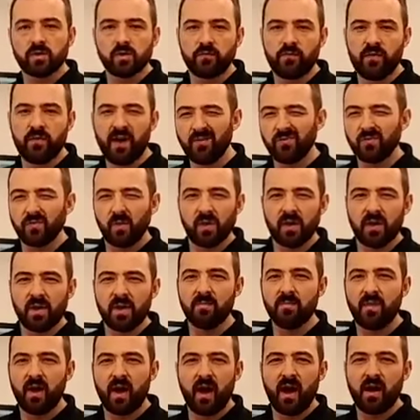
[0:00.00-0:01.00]
so
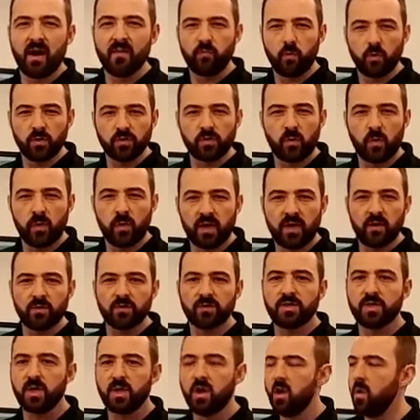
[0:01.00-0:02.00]
520 by 420
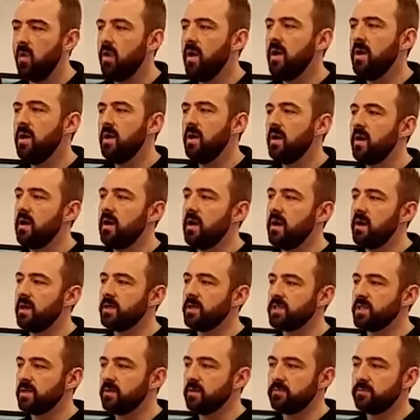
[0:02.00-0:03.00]
or so
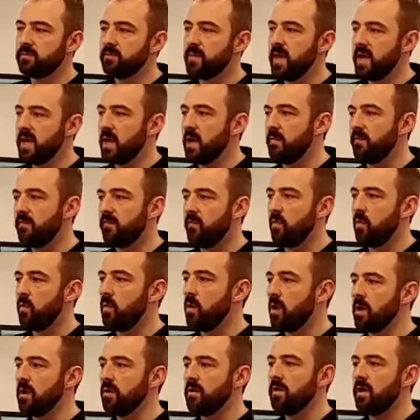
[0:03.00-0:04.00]
to make up
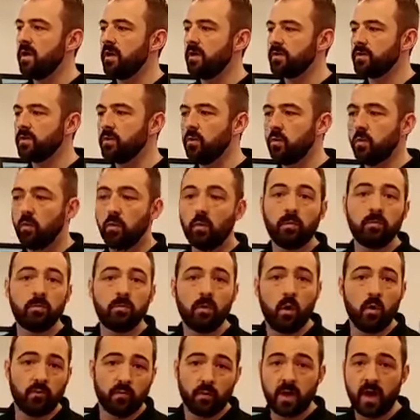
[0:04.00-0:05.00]
for tool
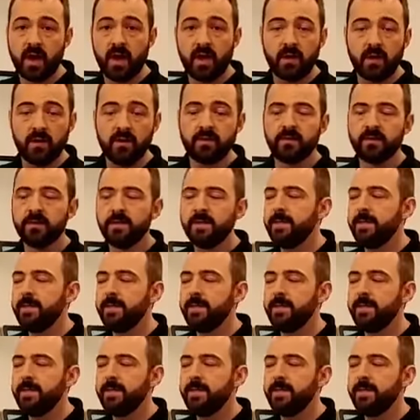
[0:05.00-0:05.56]
overhang.